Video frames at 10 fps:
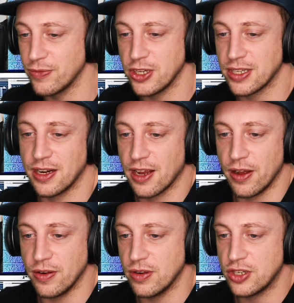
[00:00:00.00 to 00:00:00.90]
I'm just going to
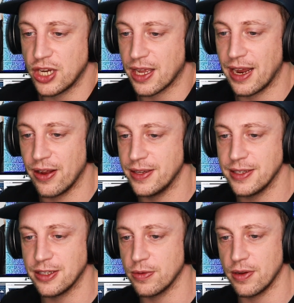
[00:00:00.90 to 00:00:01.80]
go and check it out and
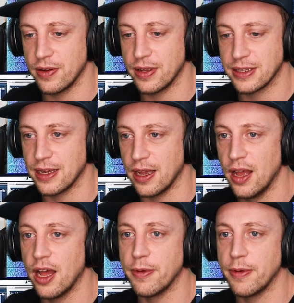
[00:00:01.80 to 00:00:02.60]
listen to it. That's it.